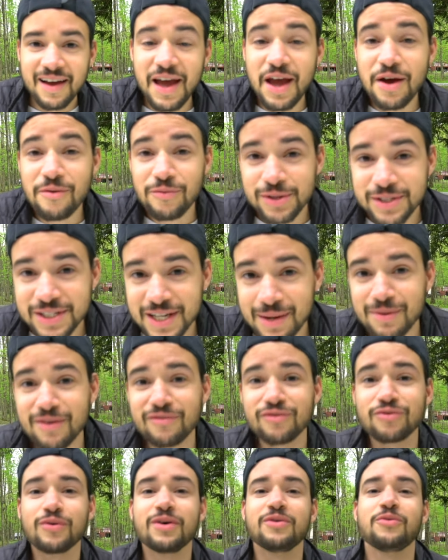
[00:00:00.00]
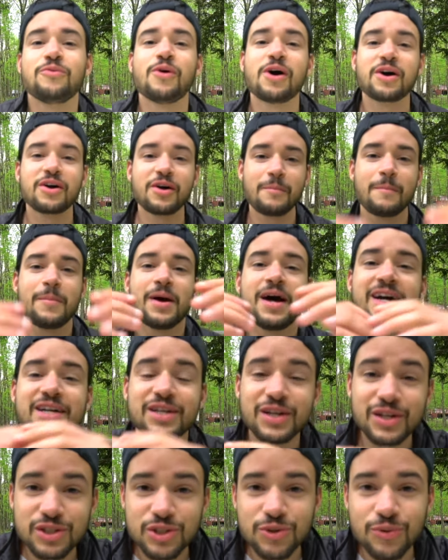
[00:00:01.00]
hey, what's up everyone? Welcome
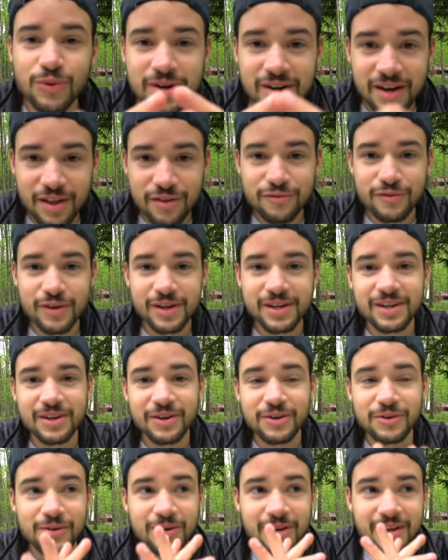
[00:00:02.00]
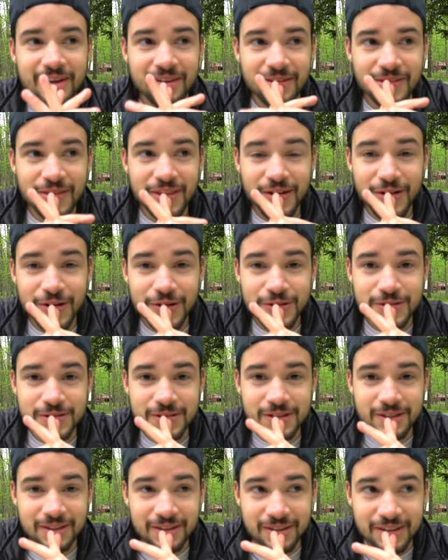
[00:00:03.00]
back to another video.
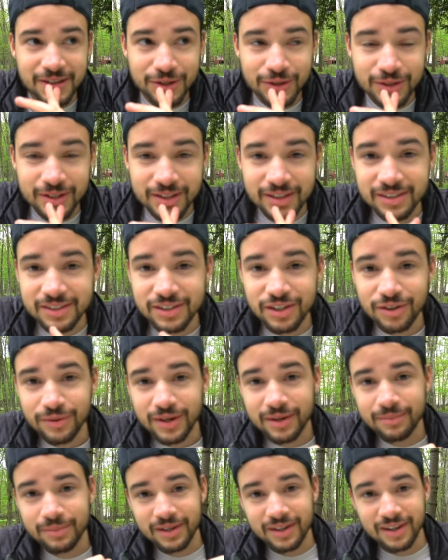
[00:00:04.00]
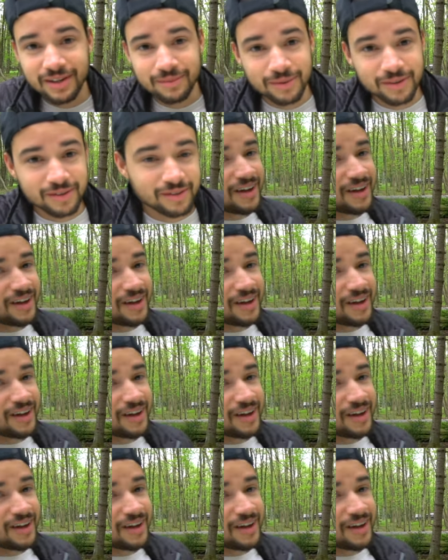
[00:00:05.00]
There's literally a deer right behind me.